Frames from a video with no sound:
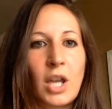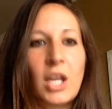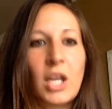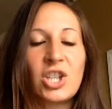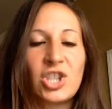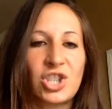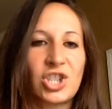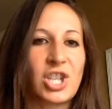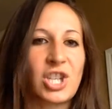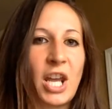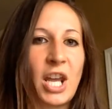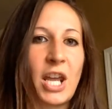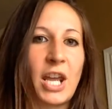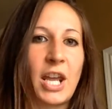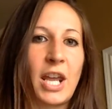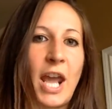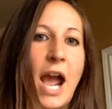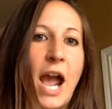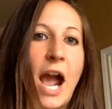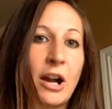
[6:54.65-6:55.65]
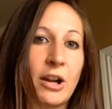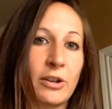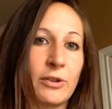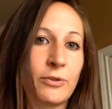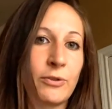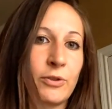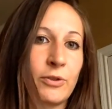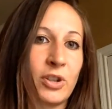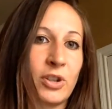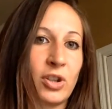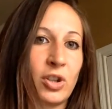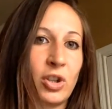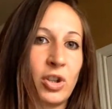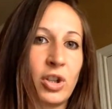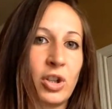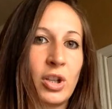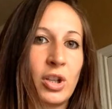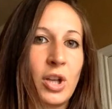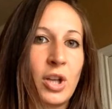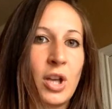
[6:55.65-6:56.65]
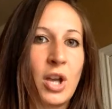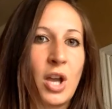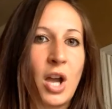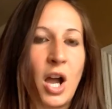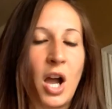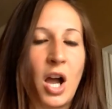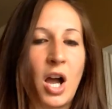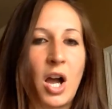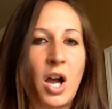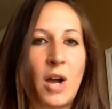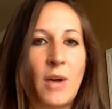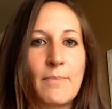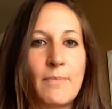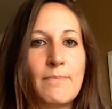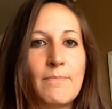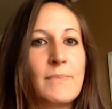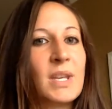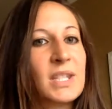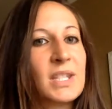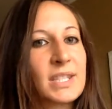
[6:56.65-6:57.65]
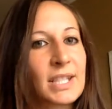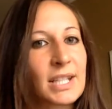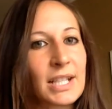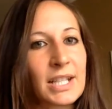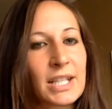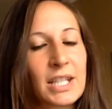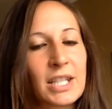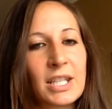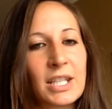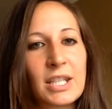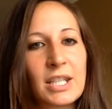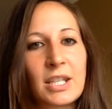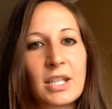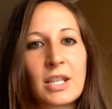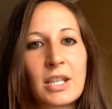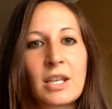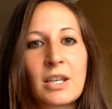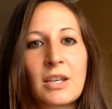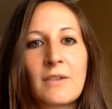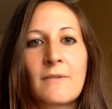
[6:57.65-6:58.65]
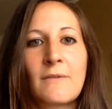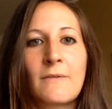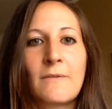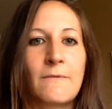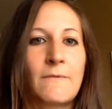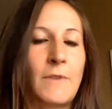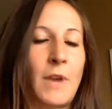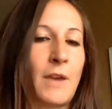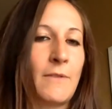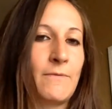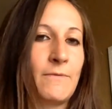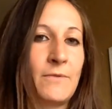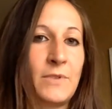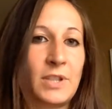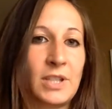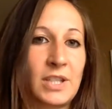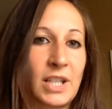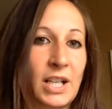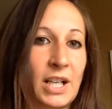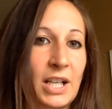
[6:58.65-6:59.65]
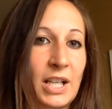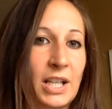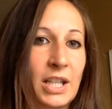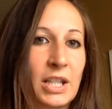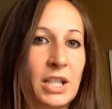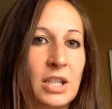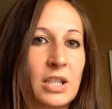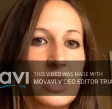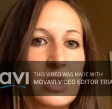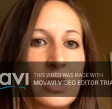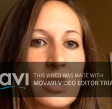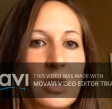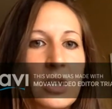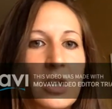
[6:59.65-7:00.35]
each day how I feel mentally and physically